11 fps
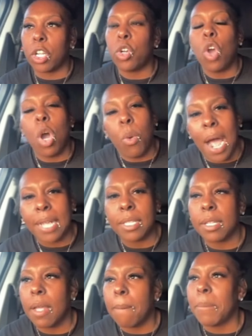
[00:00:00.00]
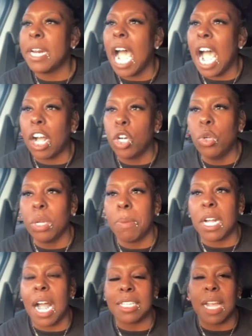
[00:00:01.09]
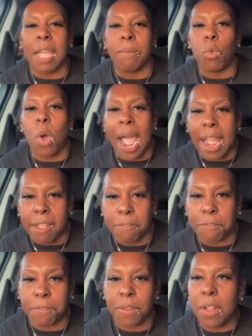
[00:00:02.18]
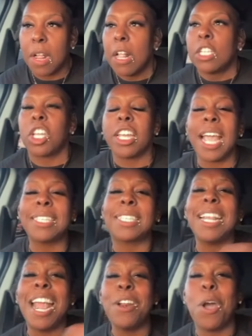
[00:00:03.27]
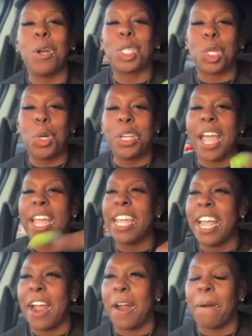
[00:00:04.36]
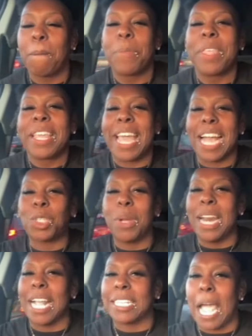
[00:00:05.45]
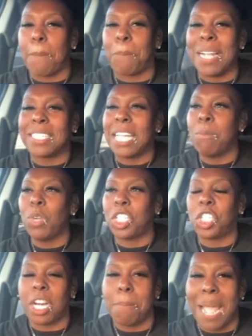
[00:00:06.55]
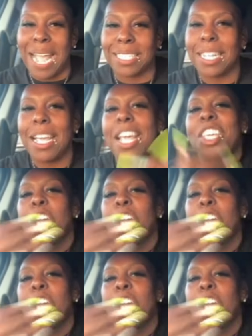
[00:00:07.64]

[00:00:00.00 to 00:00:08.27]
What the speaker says: You know what? I'm not gonna do it because I'm wife. So yesterday, now through your ear, Cash when I type and say, wish you the best.